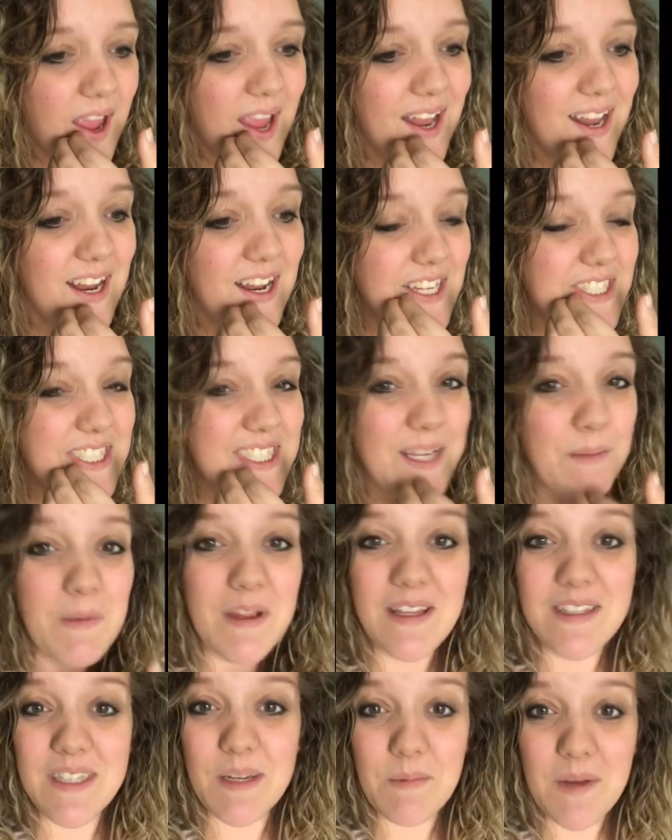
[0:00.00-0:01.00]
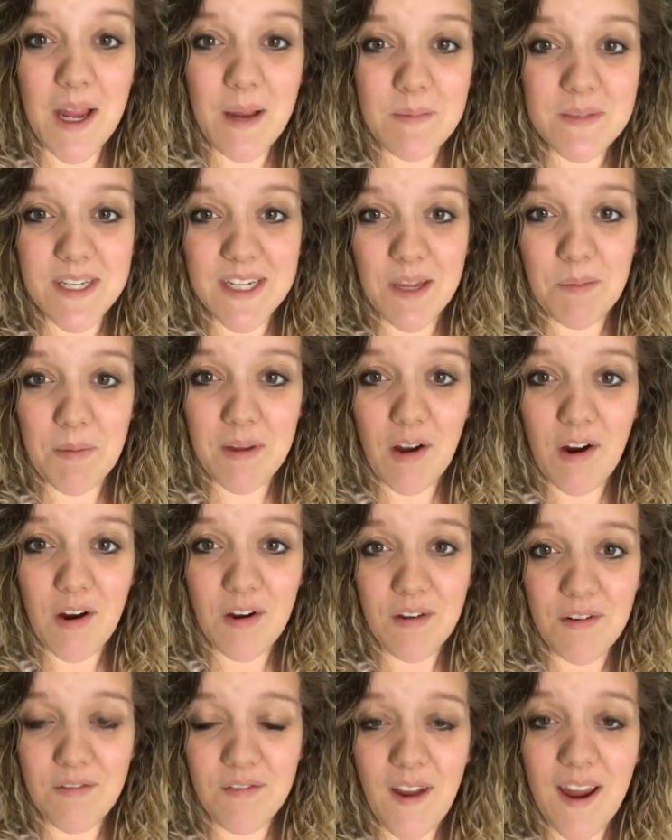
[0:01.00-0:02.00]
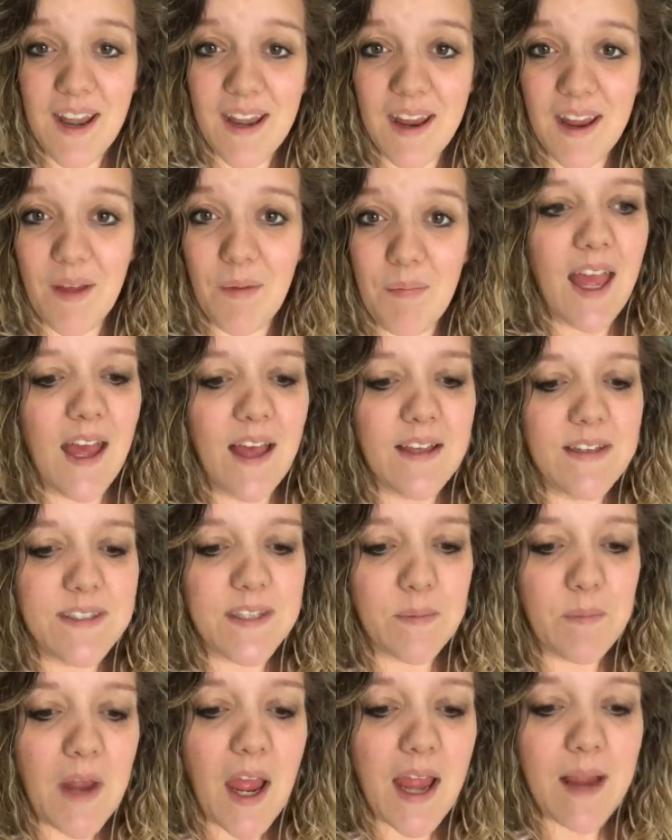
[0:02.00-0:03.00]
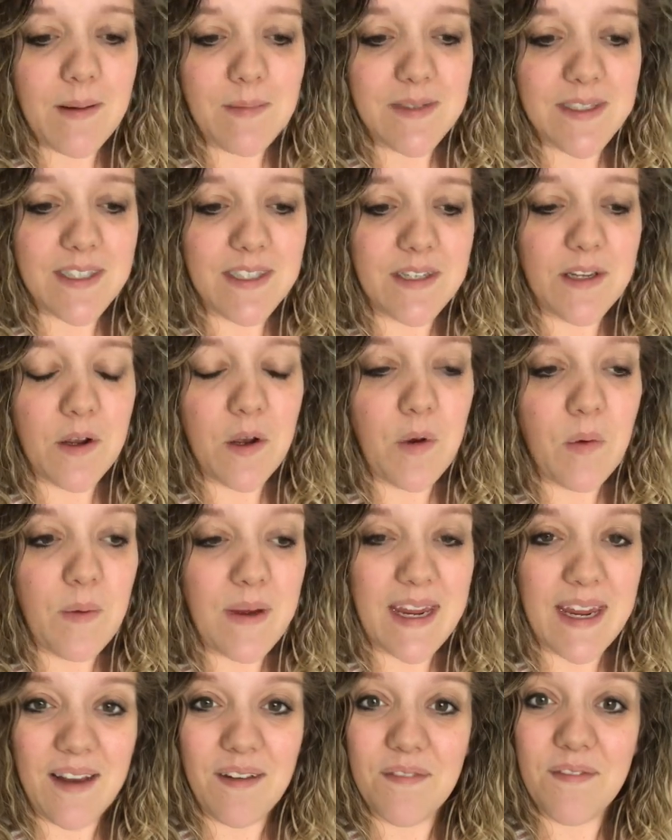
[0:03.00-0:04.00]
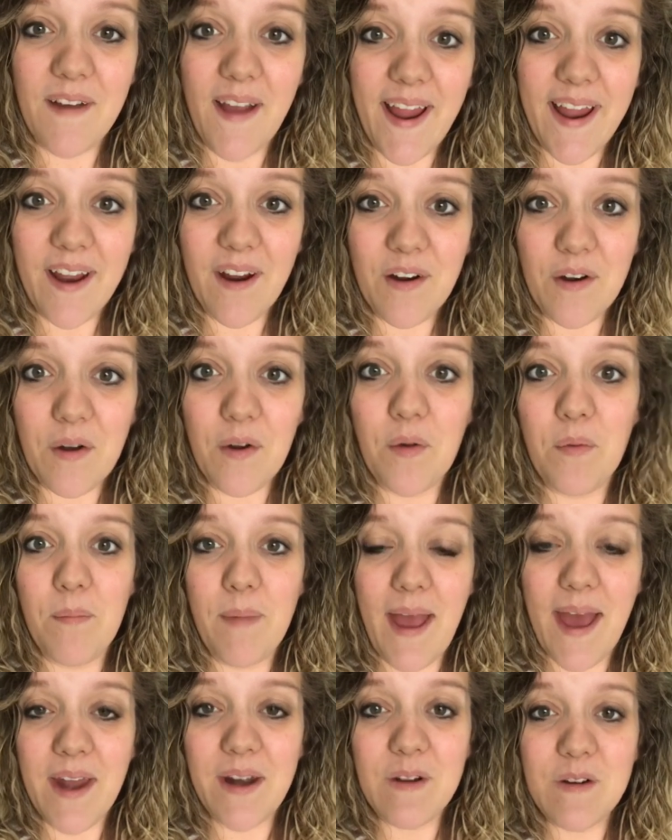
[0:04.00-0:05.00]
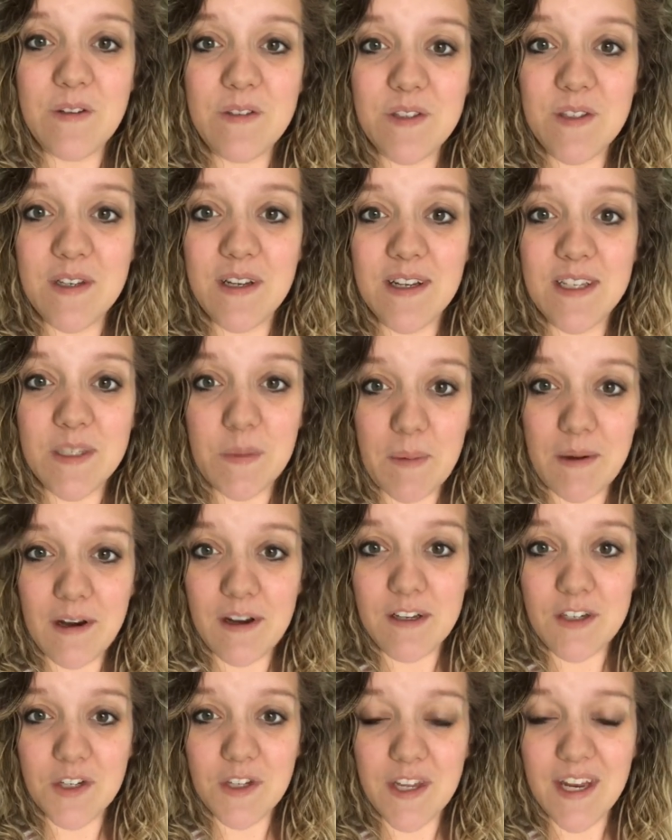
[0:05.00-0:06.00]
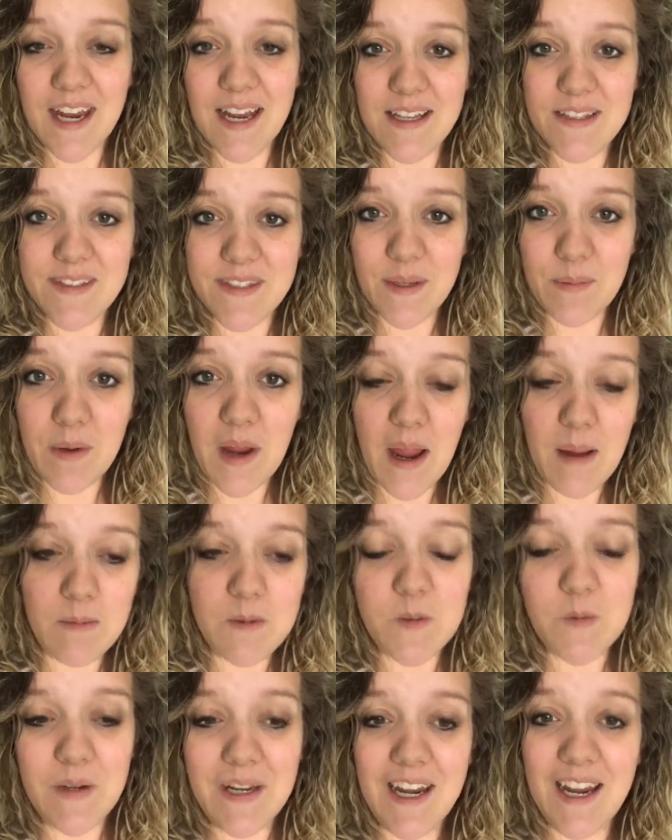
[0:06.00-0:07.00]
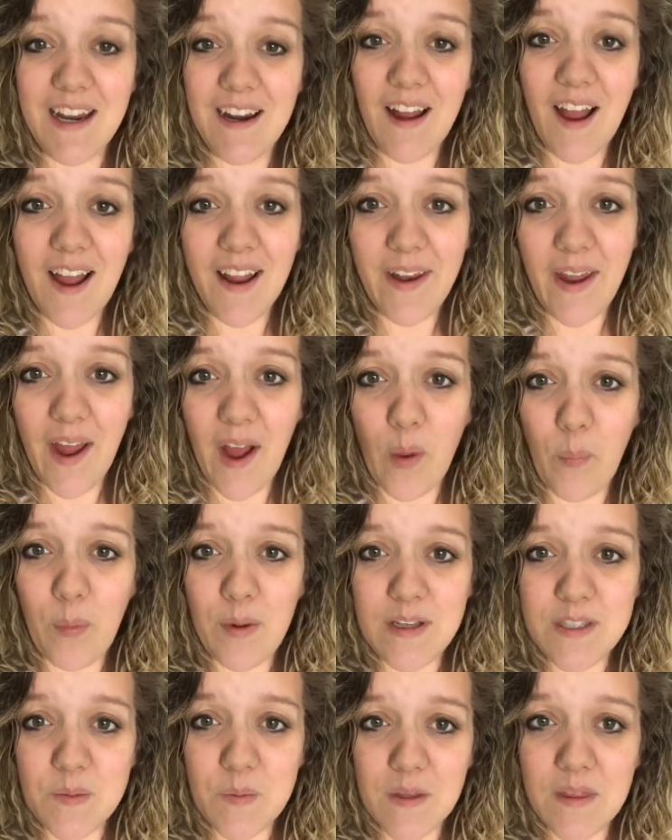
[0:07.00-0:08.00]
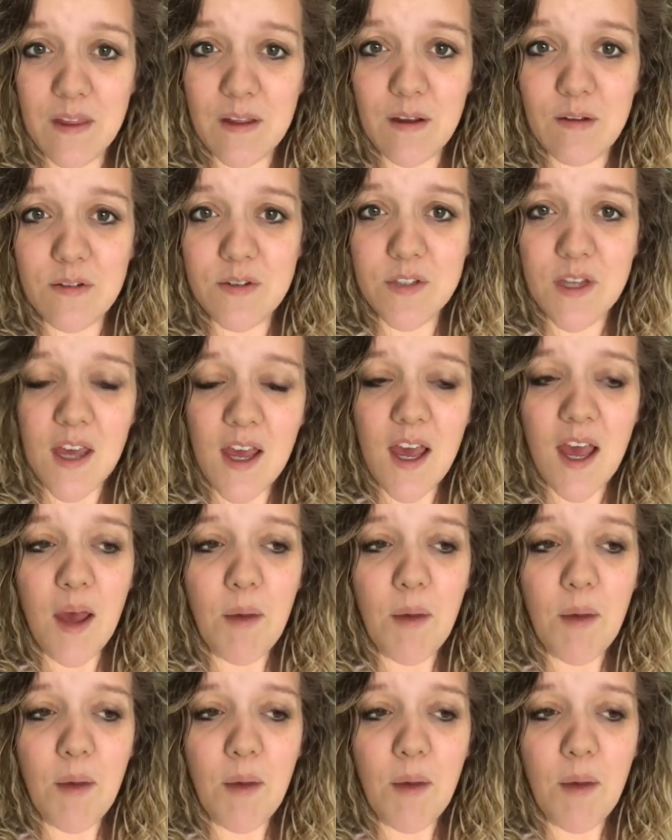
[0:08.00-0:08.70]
And, some, and sometimes it can be hard to fight him. Sometimes we can fight our own battles spiritually and sometimes we need God to help us with those.